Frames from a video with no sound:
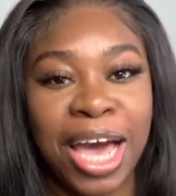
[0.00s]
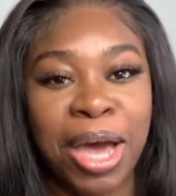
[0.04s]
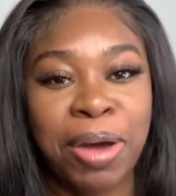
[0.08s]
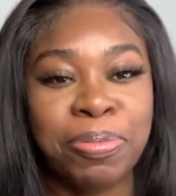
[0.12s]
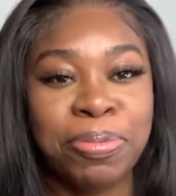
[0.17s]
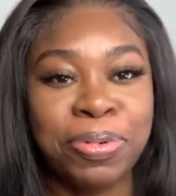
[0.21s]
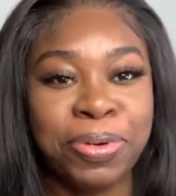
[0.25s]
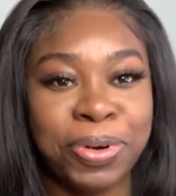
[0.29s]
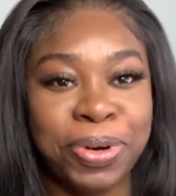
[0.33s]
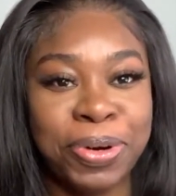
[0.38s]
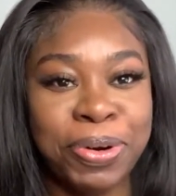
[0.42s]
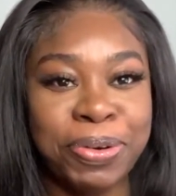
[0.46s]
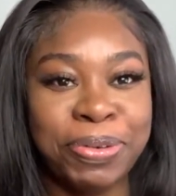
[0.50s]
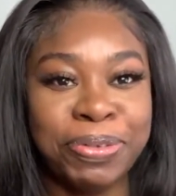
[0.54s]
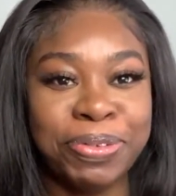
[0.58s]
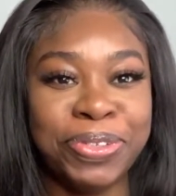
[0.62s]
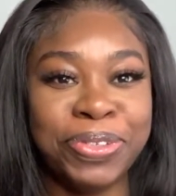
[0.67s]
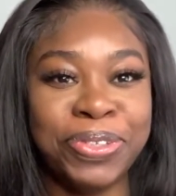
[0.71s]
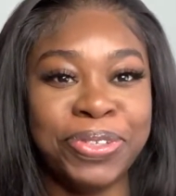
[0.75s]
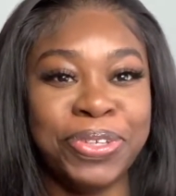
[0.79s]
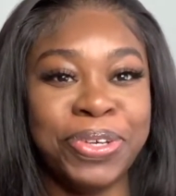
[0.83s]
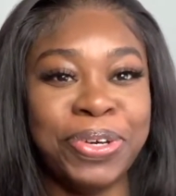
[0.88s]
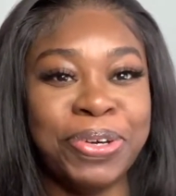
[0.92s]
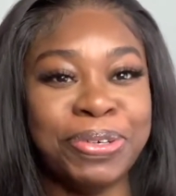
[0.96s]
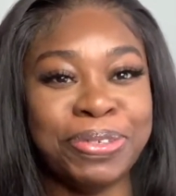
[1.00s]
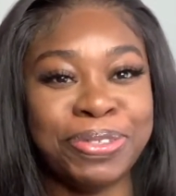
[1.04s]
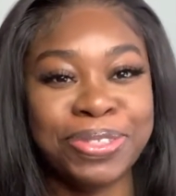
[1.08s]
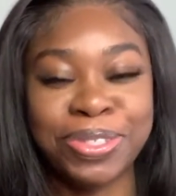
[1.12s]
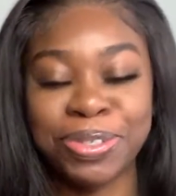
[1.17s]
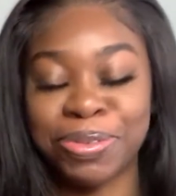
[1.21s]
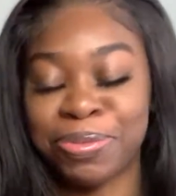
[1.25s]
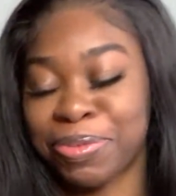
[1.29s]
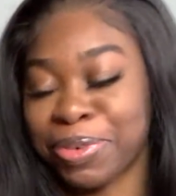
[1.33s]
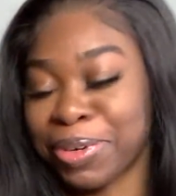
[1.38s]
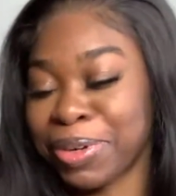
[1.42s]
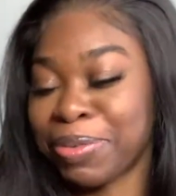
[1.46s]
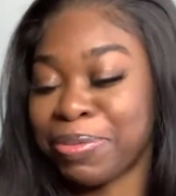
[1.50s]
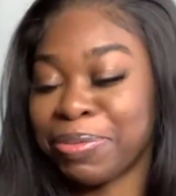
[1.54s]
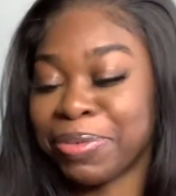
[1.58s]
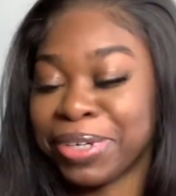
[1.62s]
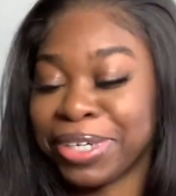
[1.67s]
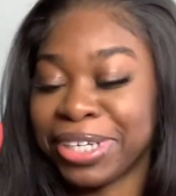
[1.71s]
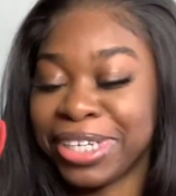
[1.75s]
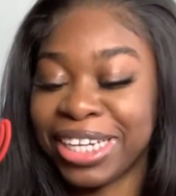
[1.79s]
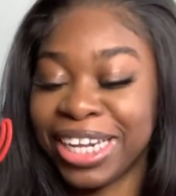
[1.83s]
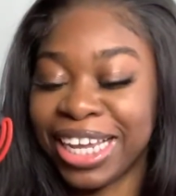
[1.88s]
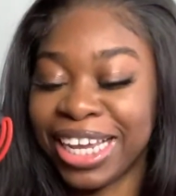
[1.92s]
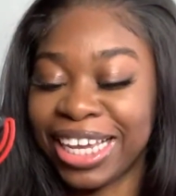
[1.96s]
pro YouTuber,
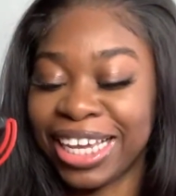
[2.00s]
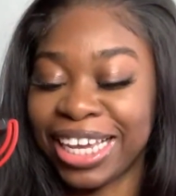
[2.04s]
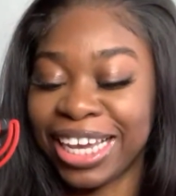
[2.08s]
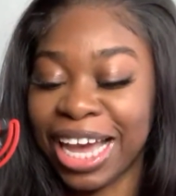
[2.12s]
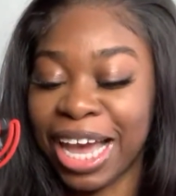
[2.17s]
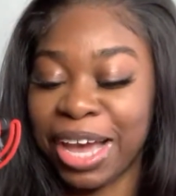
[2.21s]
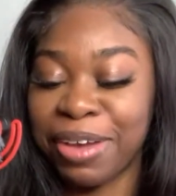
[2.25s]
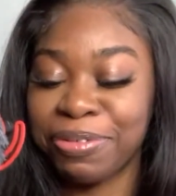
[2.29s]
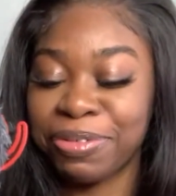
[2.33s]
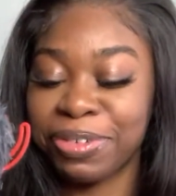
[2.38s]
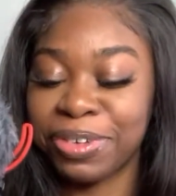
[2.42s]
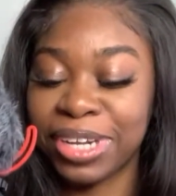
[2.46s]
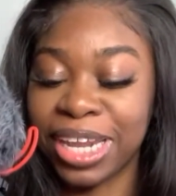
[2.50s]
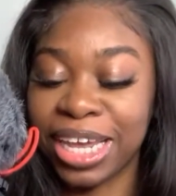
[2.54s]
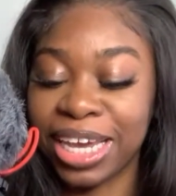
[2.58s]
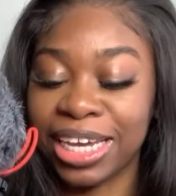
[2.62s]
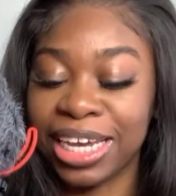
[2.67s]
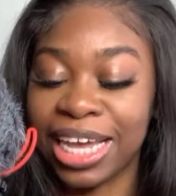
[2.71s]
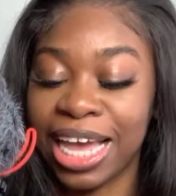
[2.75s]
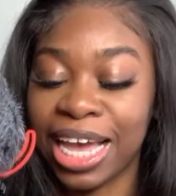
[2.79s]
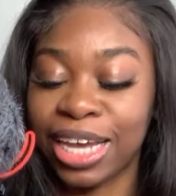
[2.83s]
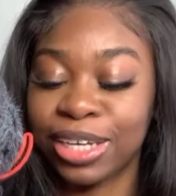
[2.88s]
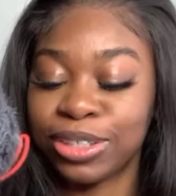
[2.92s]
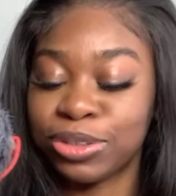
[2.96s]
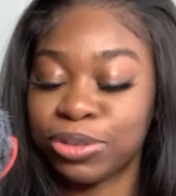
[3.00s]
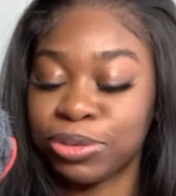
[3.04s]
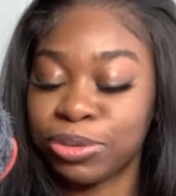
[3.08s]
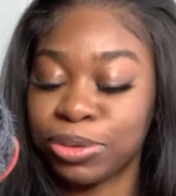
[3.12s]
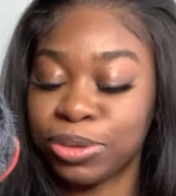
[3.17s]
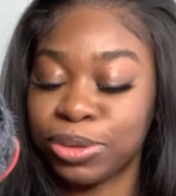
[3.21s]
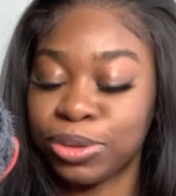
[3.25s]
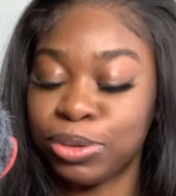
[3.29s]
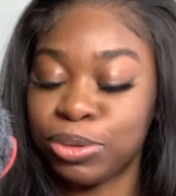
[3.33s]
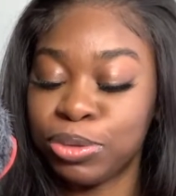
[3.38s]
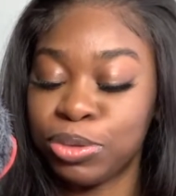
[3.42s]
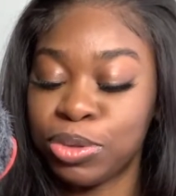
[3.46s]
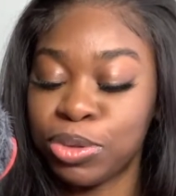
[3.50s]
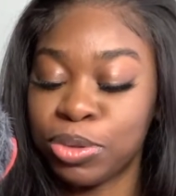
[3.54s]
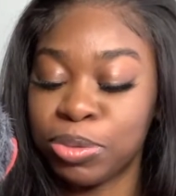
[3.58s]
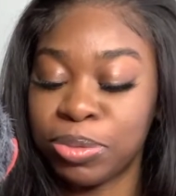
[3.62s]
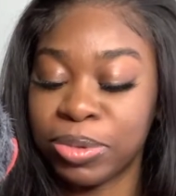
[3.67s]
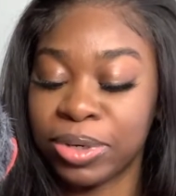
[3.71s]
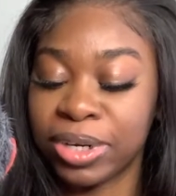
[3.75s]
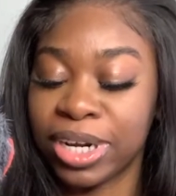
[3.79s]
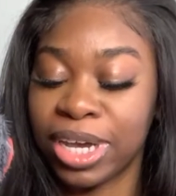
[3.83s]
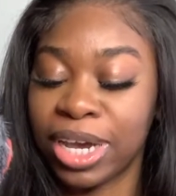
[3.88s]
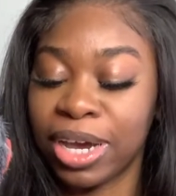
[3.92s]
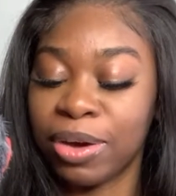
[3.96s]
but I feel like an actual
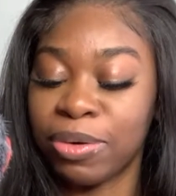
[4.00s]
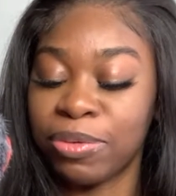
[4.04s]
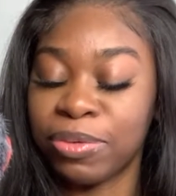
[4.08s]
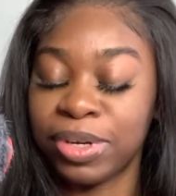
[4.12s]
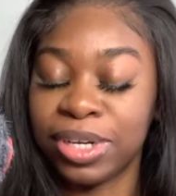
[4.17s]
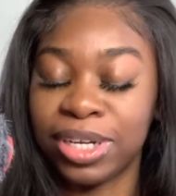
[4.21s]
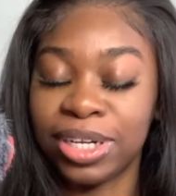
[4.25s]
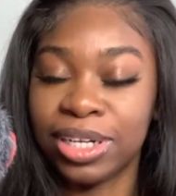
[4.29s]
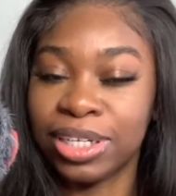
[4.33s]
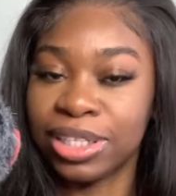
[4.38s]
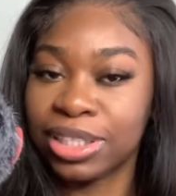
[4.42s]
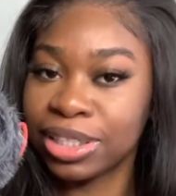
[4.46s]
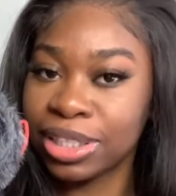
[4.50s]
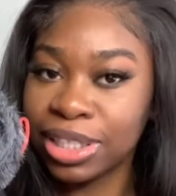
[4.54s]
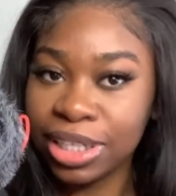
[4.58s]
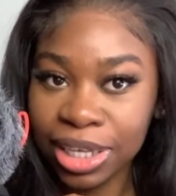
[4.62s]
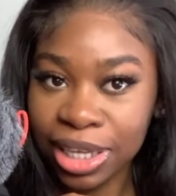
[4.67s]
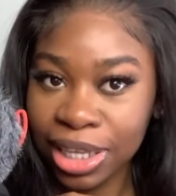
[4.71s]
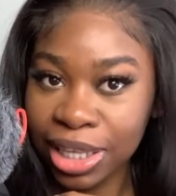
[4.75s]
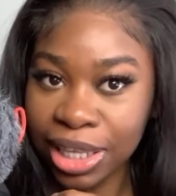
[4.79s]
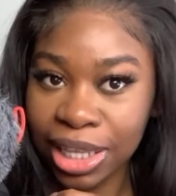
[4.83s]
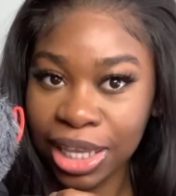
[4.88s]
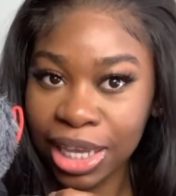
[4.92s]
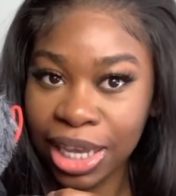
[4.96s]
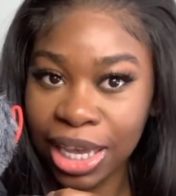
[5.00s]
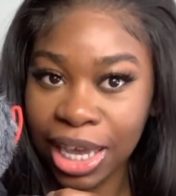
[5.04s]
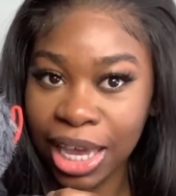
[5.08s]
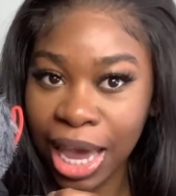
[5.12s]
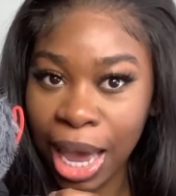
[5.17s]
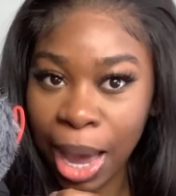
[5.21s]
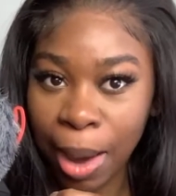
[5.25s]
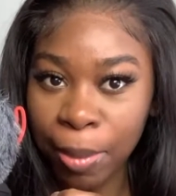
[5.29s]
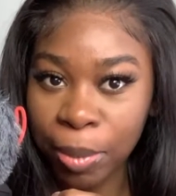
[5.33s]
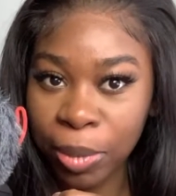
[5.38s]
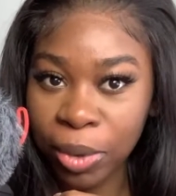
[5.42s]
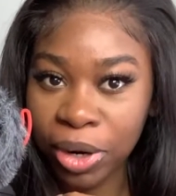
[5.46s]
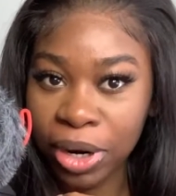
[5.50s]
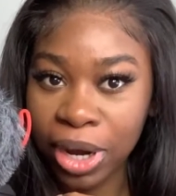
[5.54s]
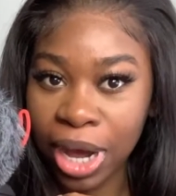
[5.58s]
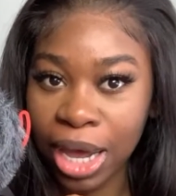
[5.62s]
YouTuber now with the camera.